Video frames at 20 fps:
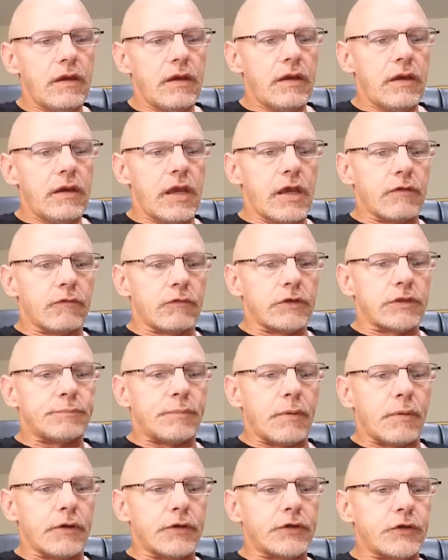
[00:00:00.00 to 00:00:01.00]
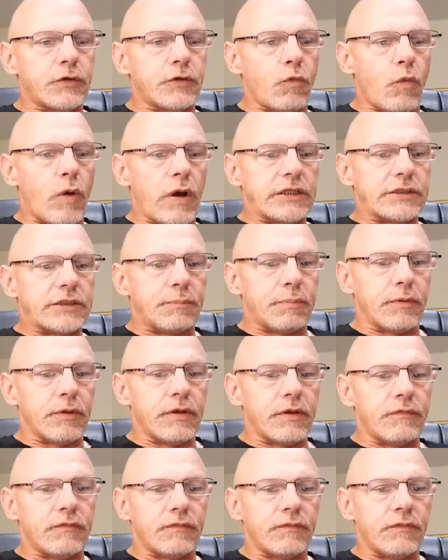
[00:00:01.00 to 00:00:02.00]
In response to White's
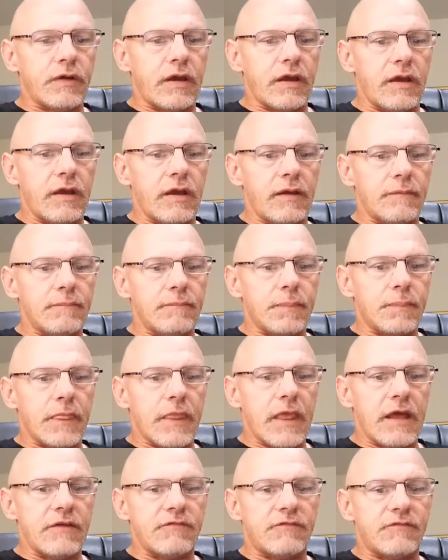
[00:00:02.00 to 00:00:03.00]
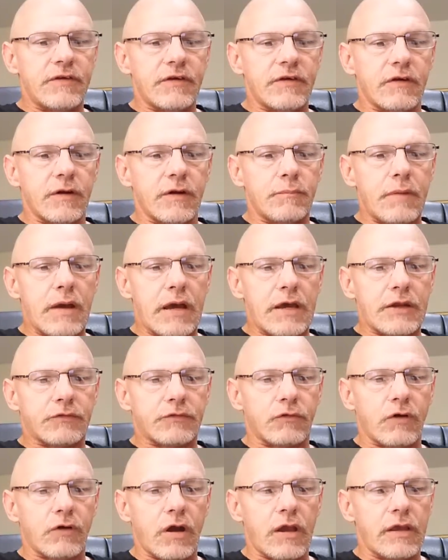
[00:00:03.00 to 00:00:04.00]
plea and fearing mass
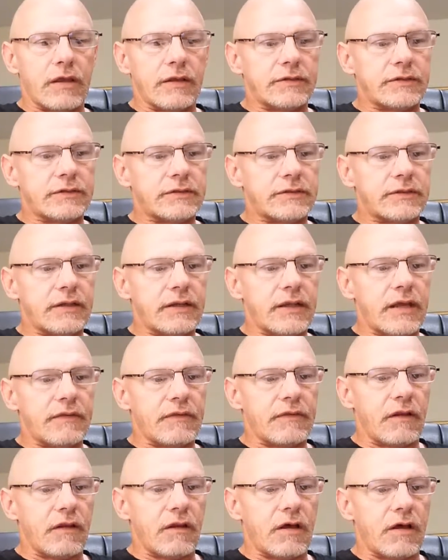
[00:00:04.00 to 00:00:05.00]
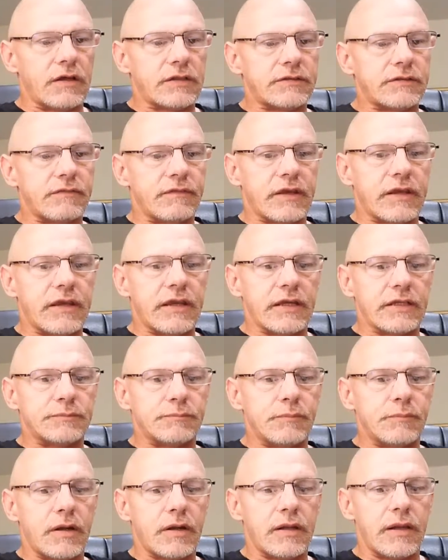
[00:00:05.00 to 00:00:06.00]
riots and the loss of the king's
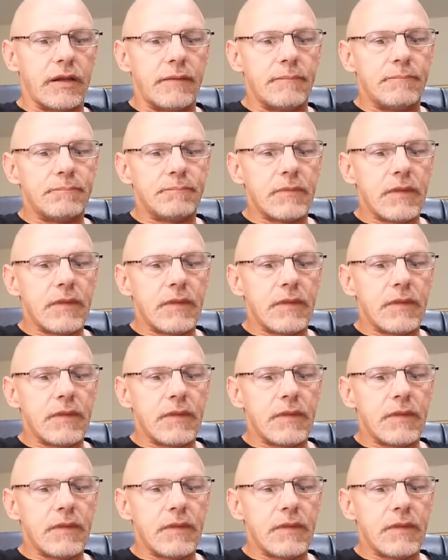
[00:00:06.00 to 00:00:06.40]
money,